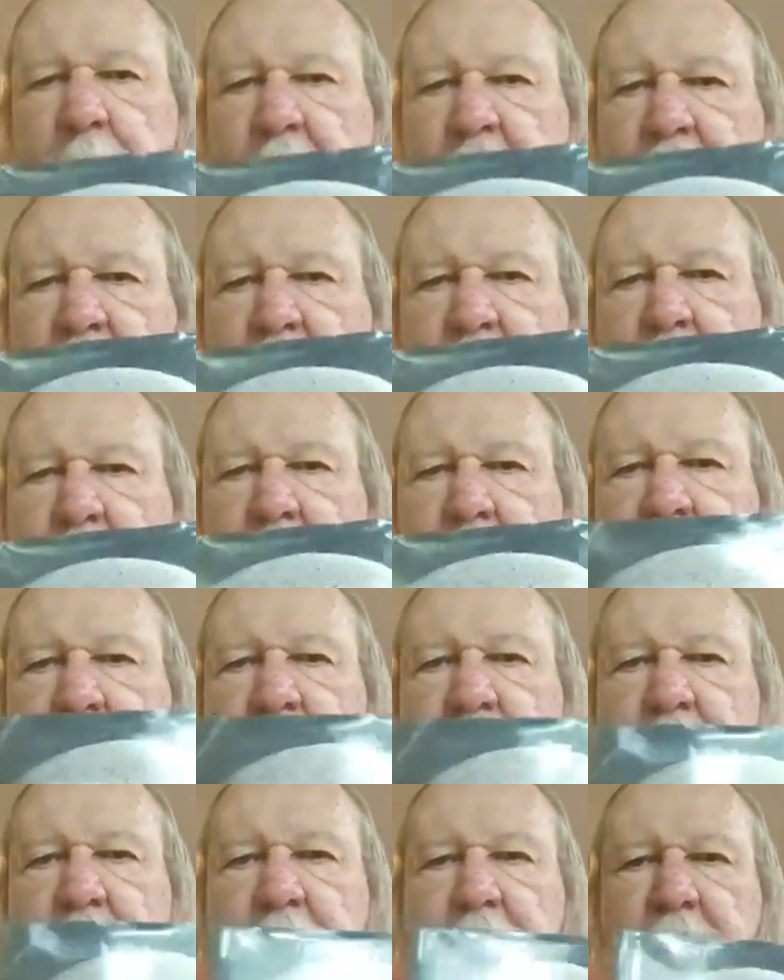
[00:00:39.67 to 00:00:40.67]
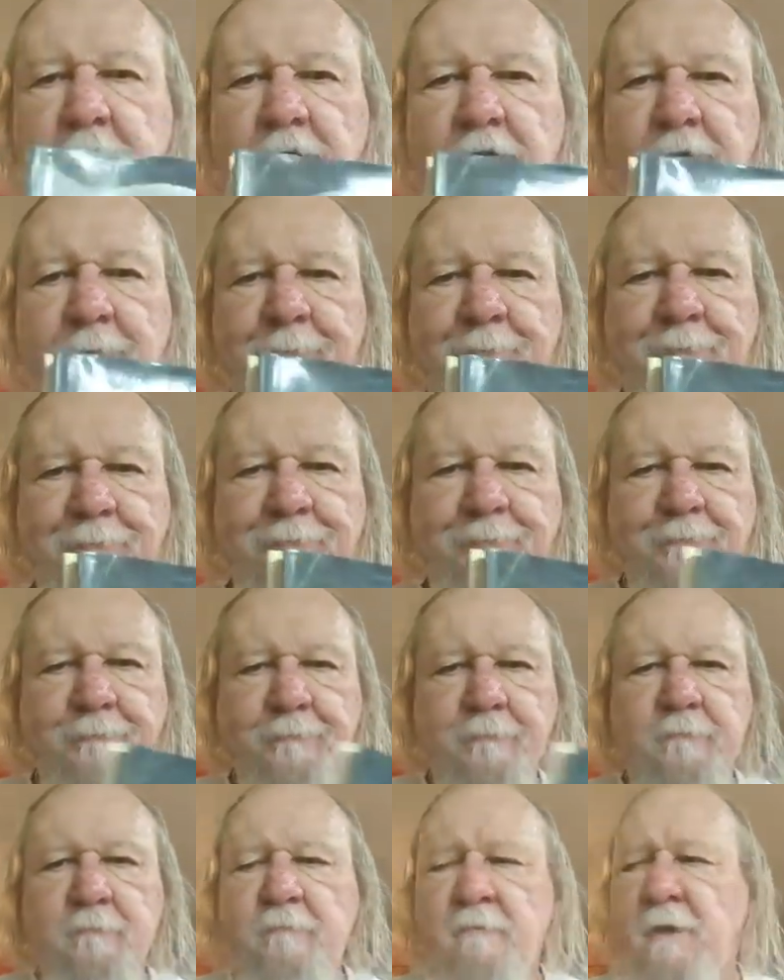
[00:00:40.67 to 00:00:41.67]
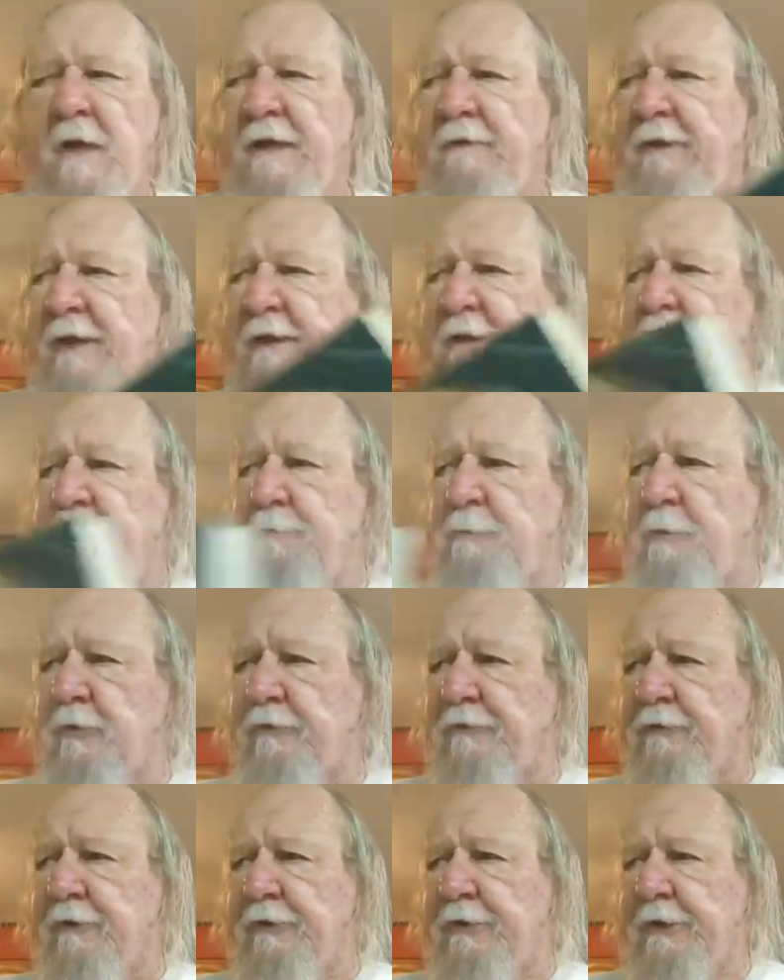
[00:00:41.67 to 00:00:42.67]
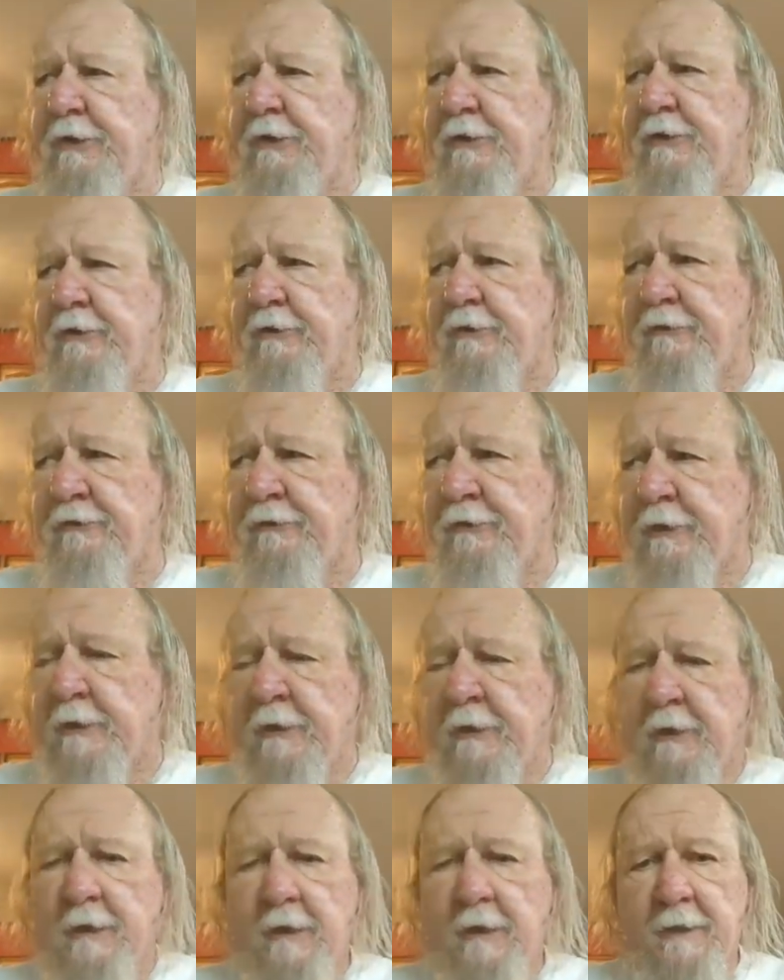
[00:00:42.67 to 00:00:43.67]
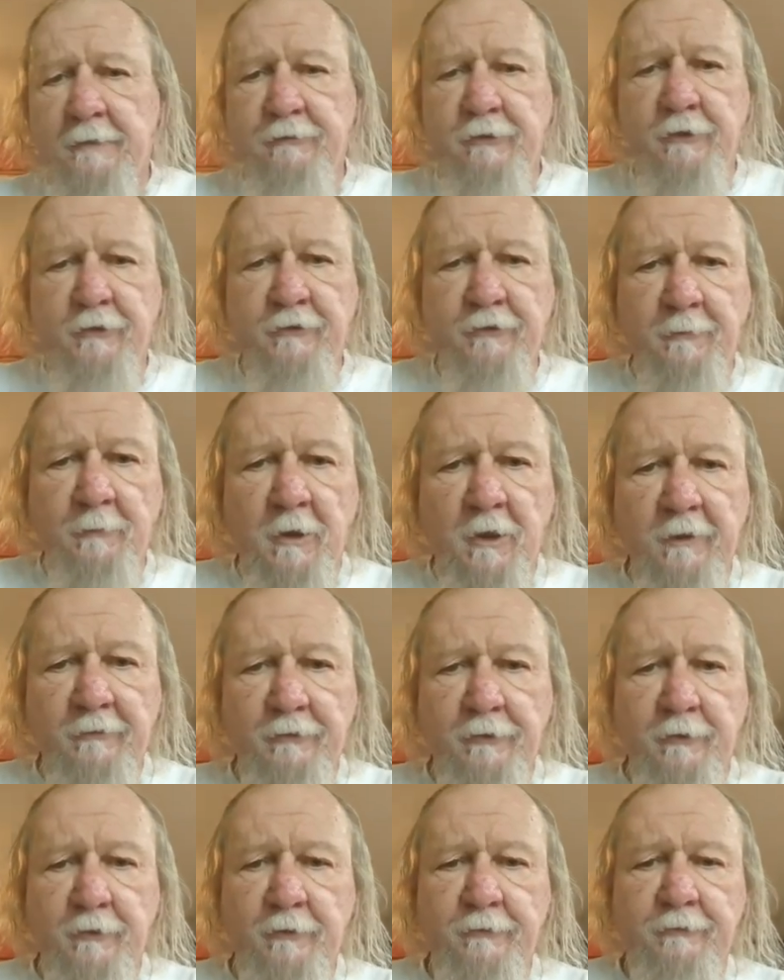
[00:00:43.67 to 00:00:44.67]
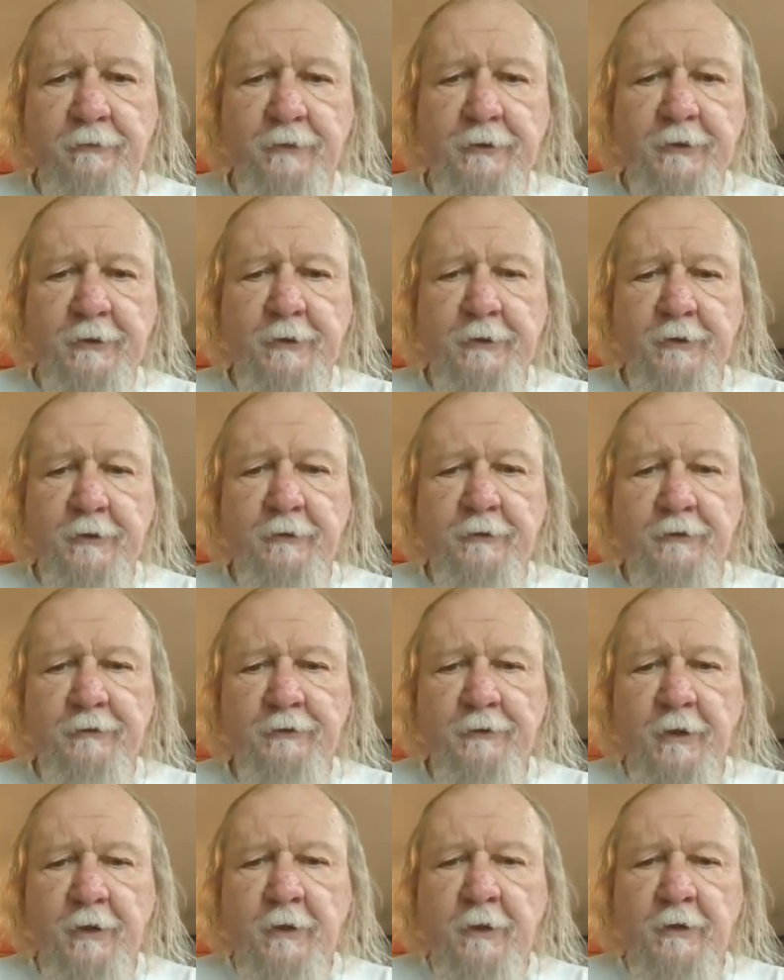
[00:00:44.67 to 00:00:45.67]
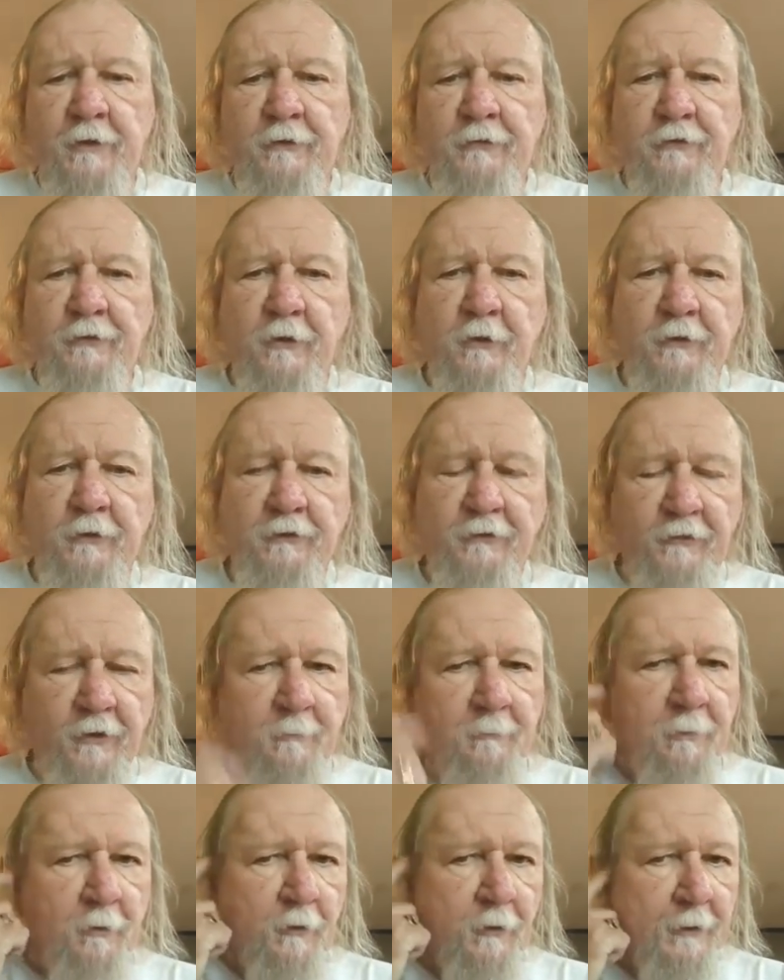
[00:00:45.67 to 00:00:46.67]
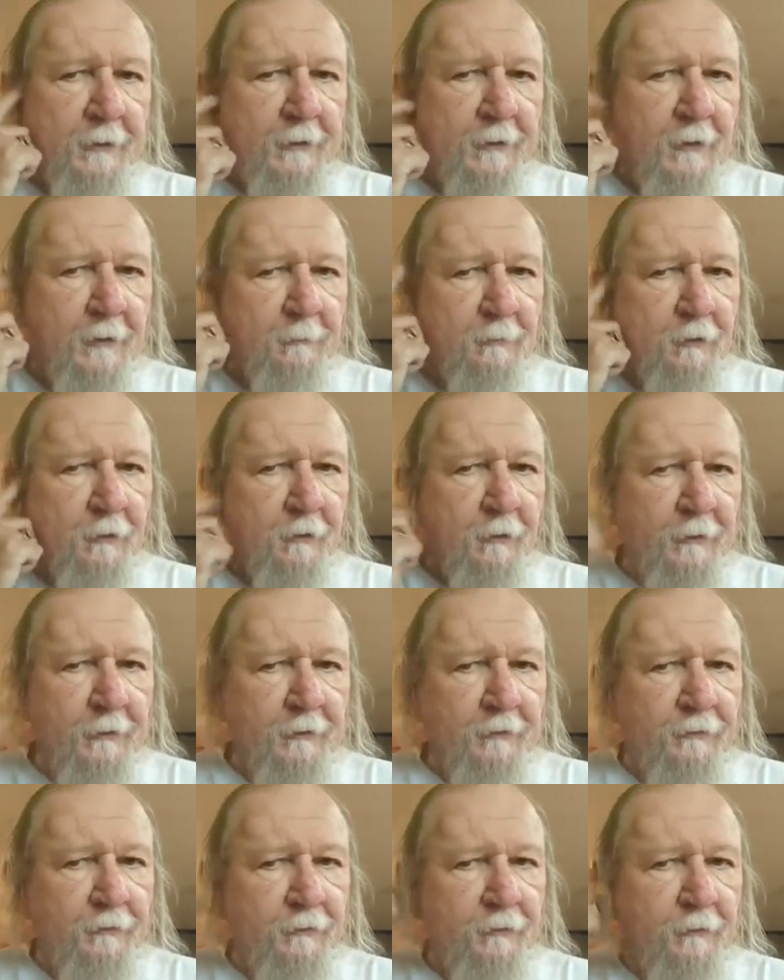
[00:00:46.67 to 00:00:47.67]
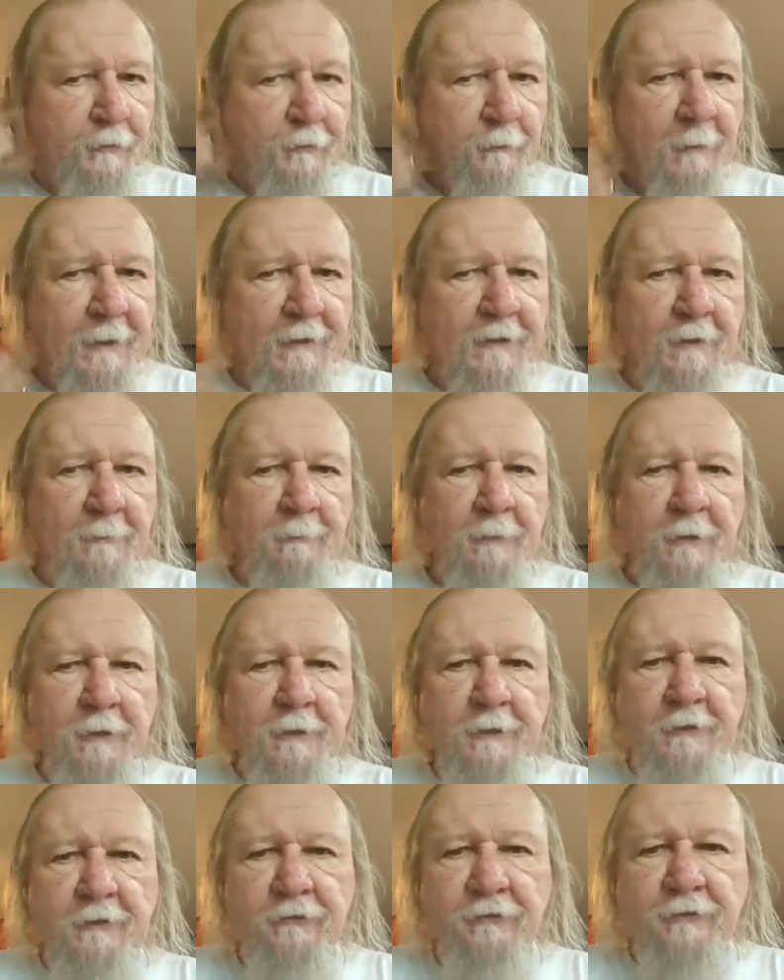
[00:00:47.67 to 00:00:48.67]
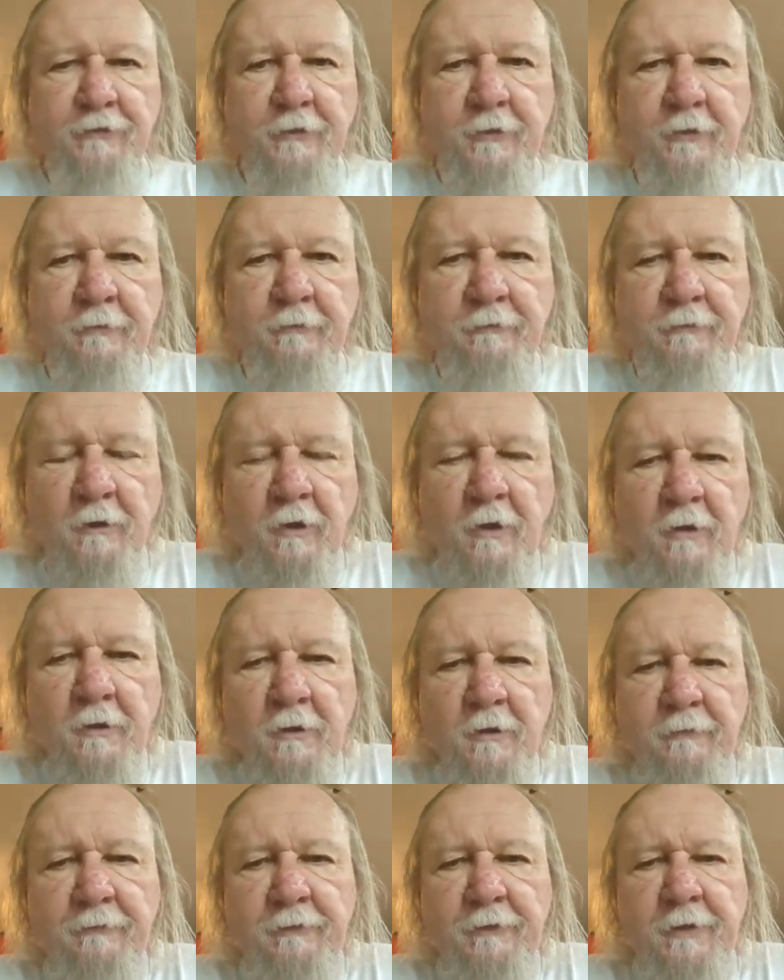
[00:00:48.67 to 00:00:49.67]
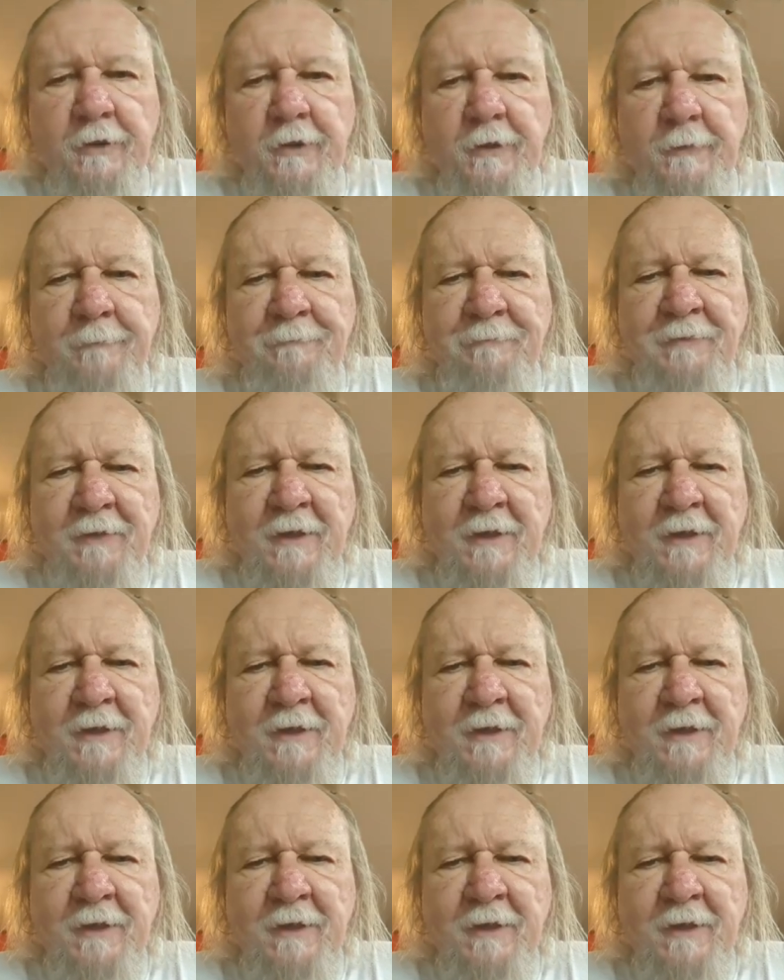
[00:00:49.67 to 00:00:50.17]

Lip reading: basically cheese. I've had these books for years. I've used them off and on for years. So at some point I'm going to make up a list of all of the